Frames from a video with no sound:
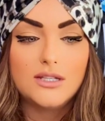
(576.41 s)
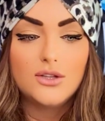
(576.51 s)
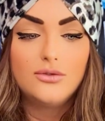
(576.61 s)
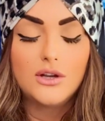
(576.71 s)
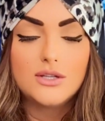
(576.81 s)

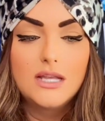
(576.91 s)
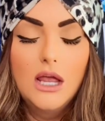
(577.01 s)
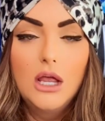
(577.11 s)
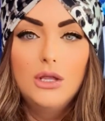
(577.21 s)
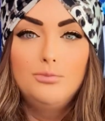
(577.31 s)
So there's
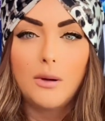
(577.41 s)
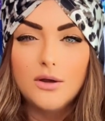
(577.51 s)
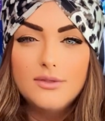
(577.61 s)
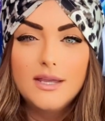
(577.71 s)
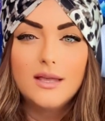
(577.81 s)

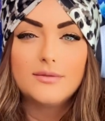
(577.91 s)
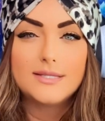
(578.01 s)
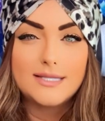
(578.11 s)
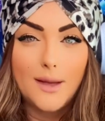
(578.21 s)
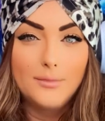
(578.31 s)
birthing of
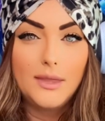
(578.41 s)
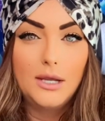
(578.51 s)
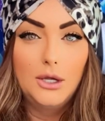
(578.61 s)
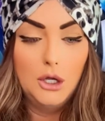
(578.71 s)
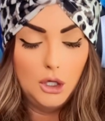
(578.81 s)

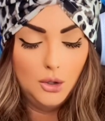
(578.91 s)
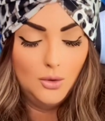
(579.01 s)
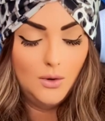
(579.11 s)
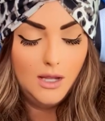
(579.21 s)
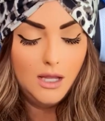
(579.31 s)
something
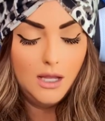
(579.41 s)
new,